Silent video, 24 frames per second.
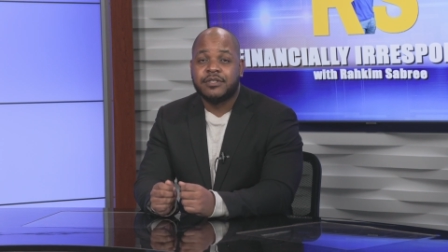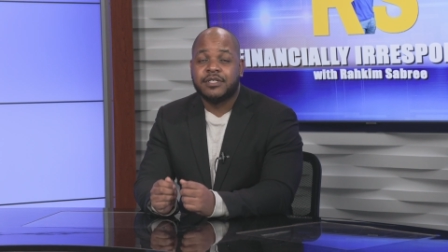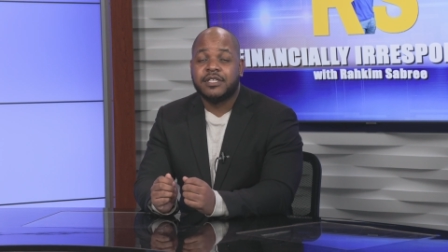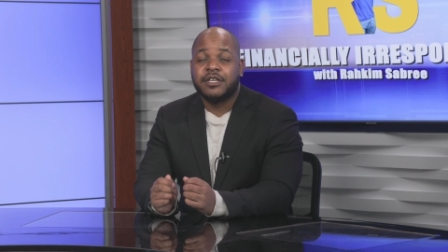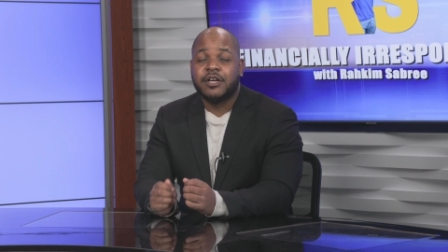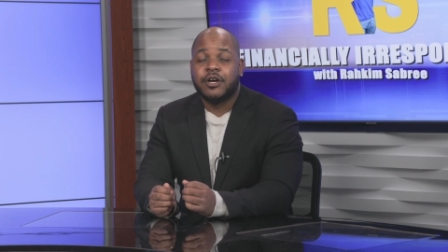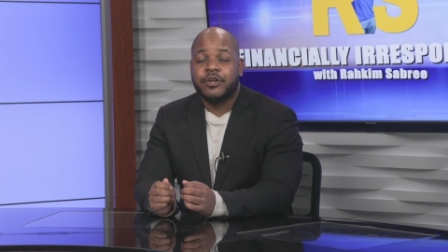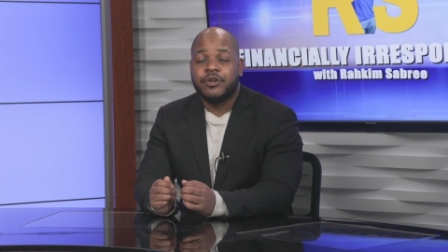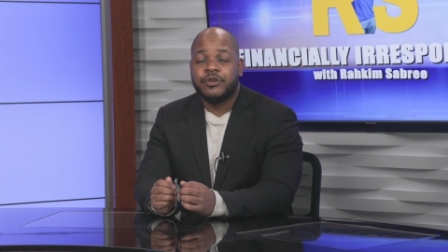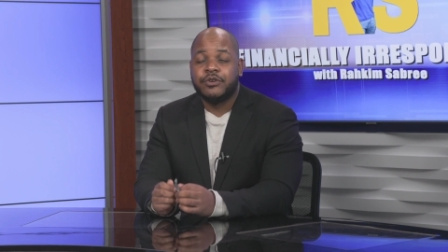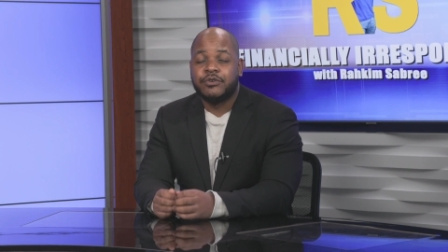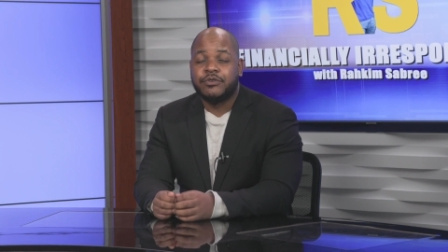and
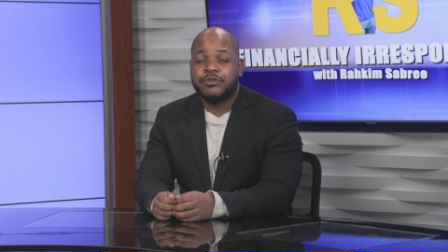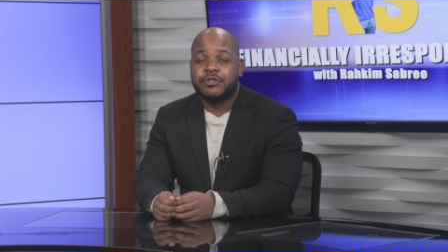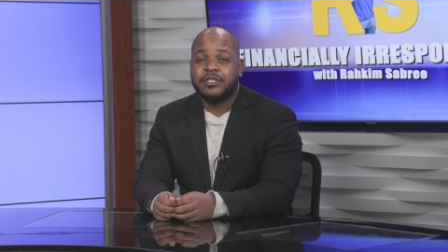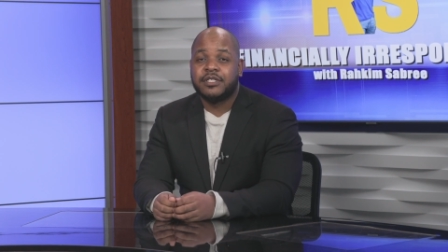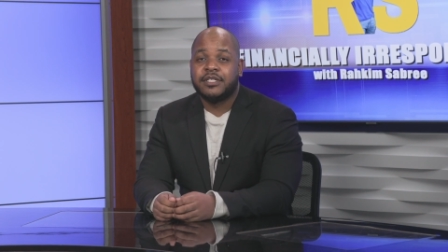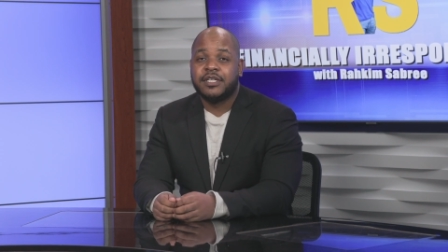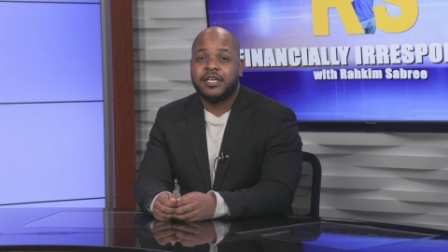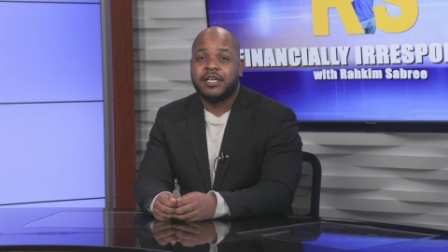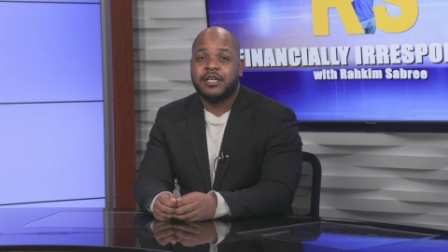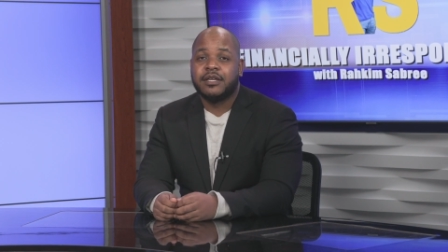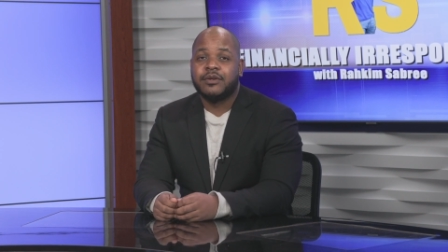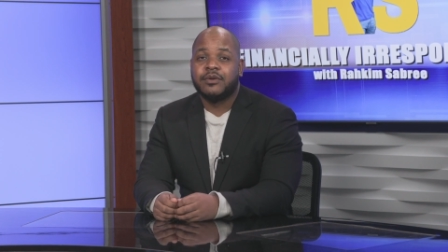
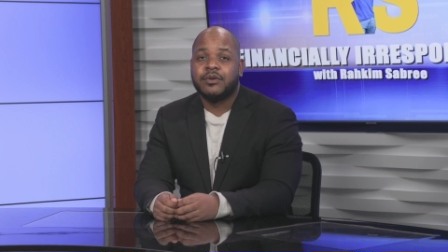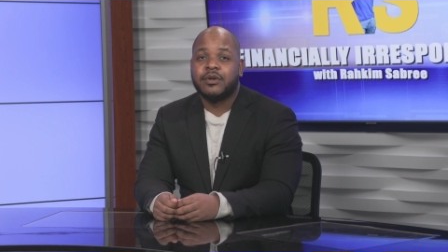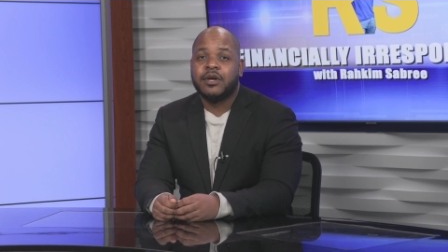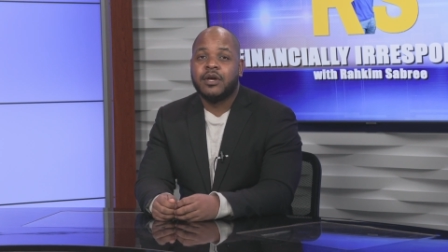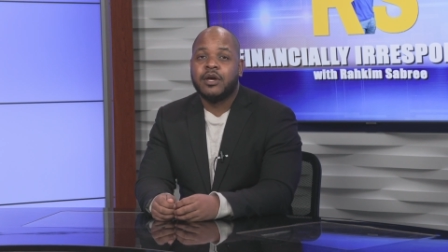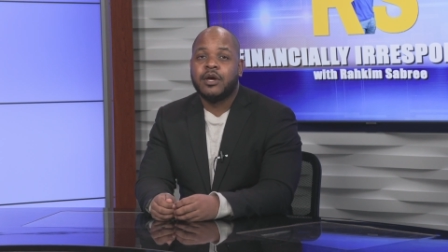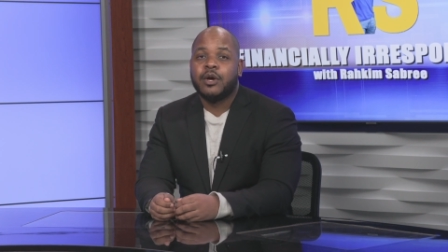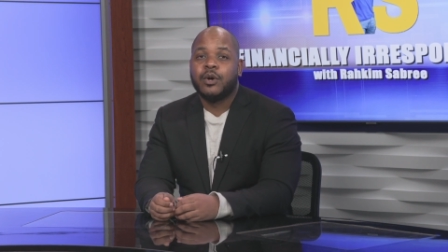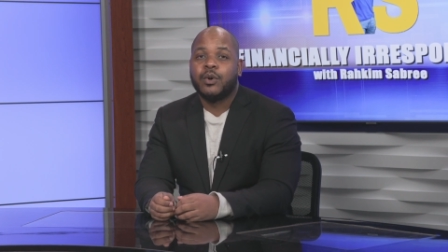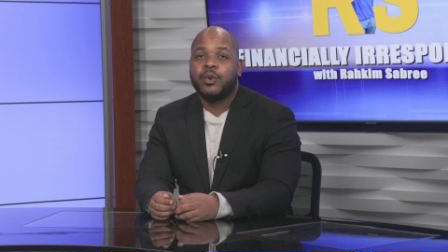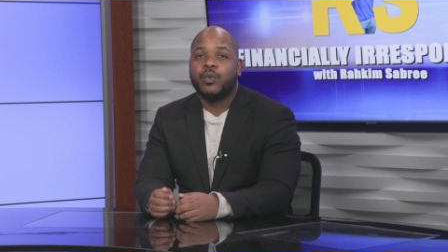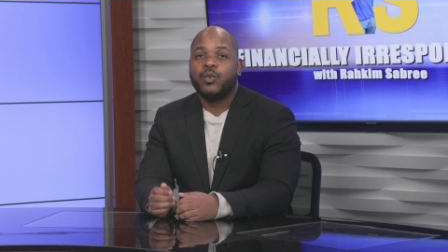understand
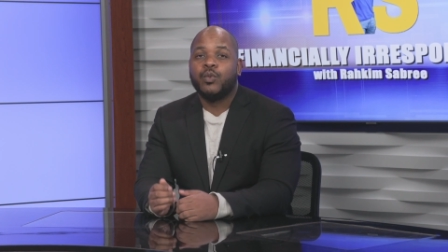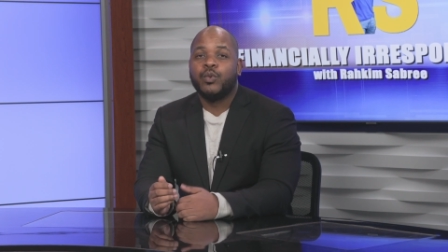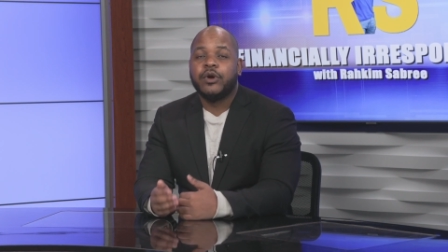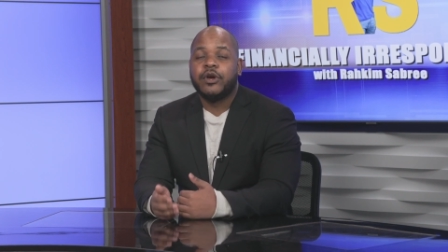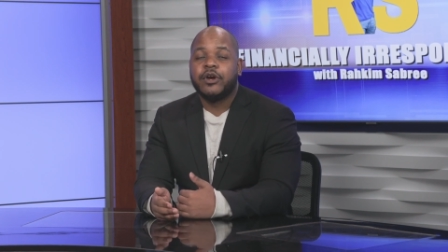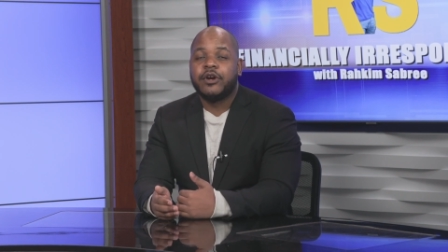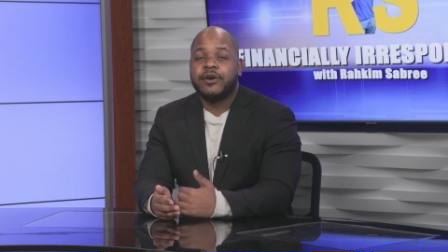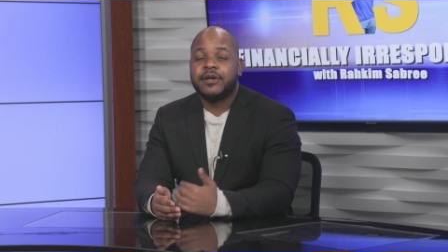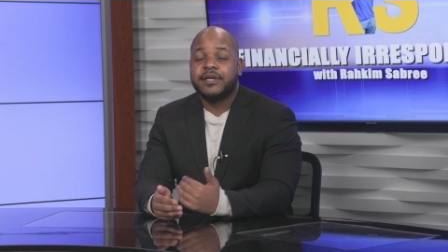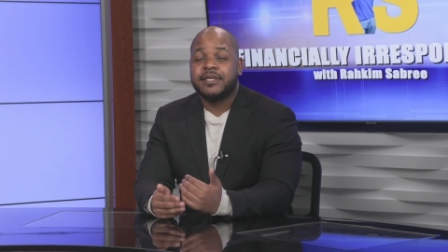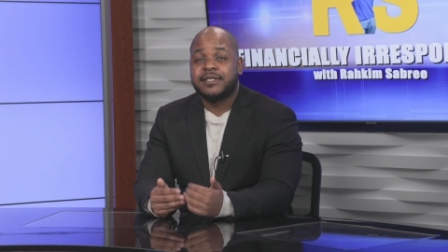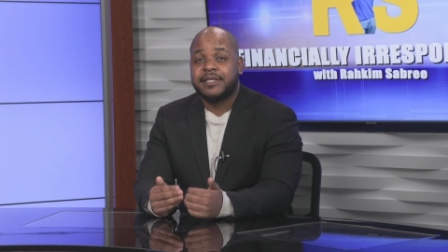
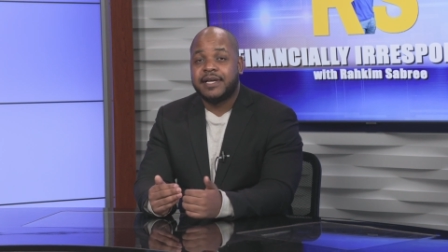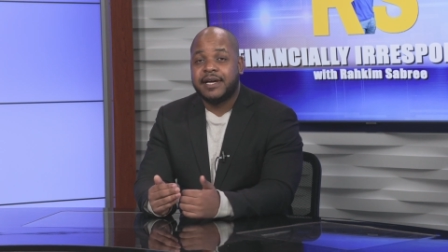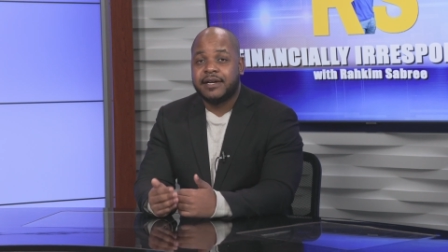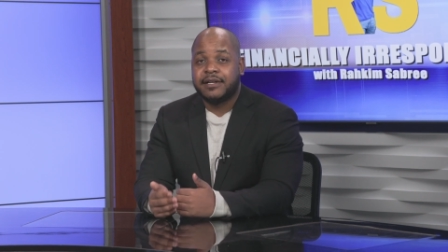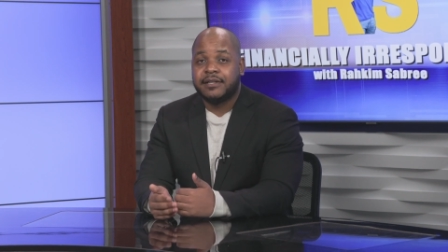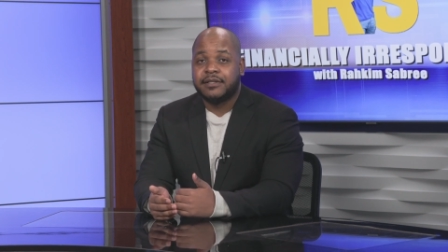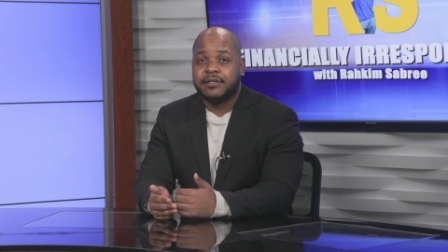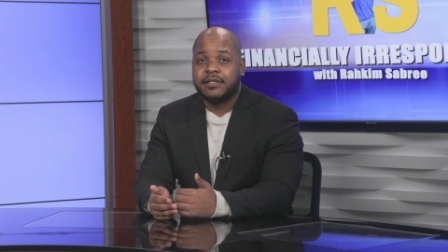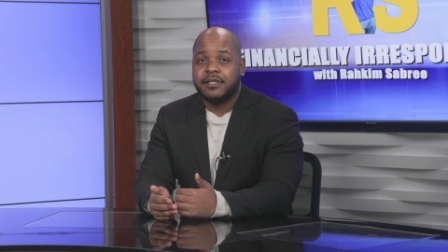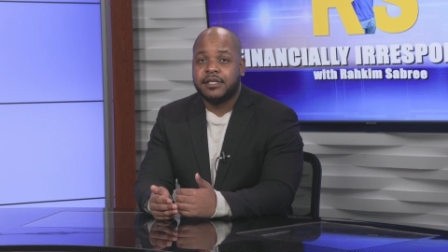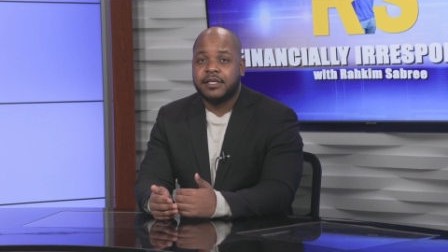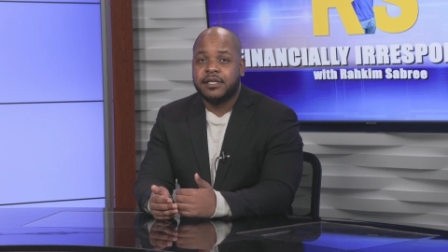where
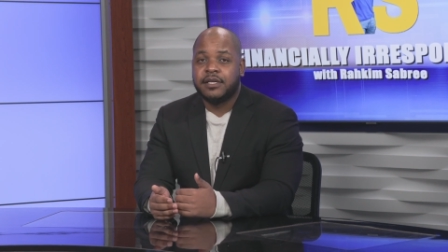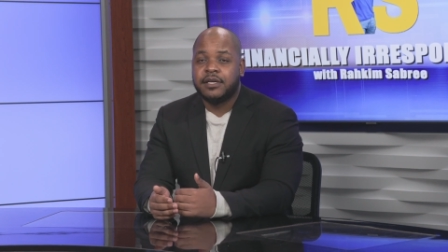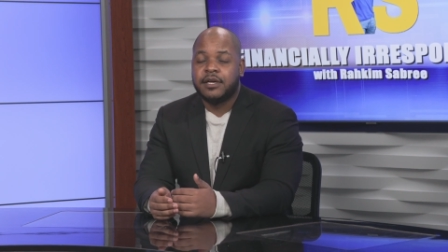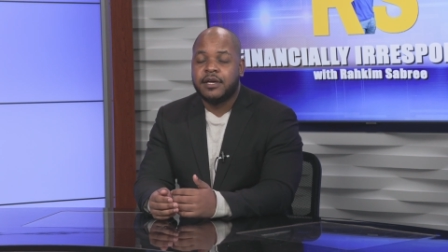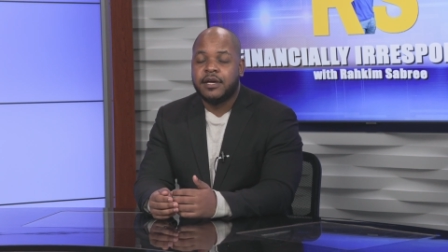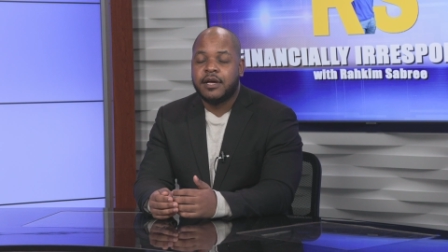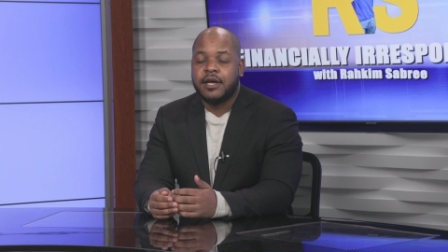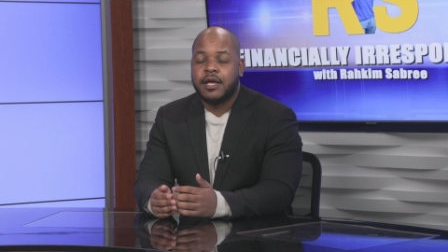exactly